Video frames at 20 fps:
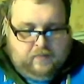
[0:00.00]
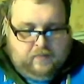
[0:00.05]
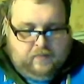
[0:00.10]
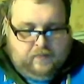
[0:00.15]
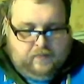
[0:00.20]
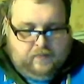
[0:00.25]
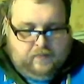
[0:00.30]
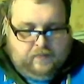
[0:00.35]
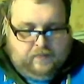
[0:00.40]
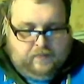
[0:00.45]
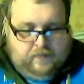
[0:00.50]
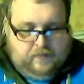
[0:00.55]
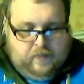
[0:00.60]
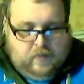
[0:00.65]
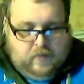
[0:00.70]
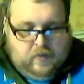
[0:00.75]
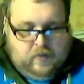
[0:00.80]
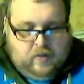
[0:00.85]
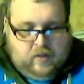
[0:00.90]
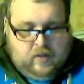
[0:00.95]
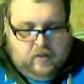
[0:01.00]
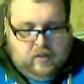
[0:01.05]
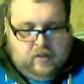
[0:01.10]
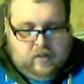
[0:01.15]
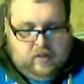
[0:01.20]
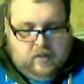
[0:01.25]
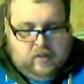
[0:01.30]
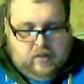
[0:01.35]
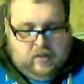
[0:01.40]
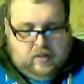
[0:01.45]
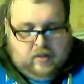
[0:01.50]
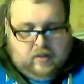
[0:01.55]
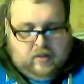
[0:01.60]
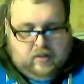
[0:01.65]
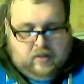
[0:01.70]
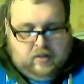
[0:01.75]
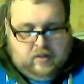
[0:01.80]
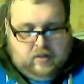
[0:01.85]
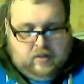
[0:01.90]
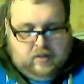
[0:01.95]

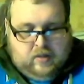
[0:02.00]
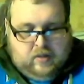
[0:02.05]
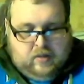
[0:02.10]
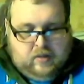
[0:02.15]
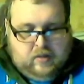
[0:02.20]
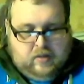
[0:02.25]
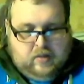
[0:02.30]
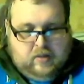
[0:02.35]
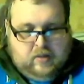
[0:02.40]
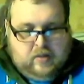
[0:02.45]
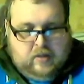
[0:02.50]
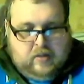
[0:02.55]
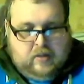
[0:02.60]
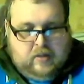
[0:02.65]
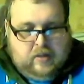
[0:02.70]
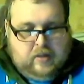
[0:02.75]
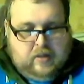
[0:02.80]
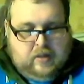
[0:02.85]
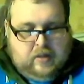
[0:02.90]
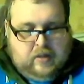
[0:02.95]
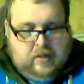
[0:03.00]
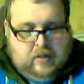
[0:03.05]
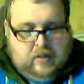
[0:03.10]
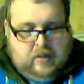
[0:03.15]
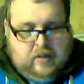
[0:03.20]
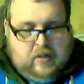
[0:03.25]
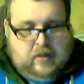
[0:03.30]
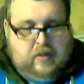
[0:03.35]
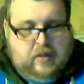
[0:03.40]
No one is speaking in this clip.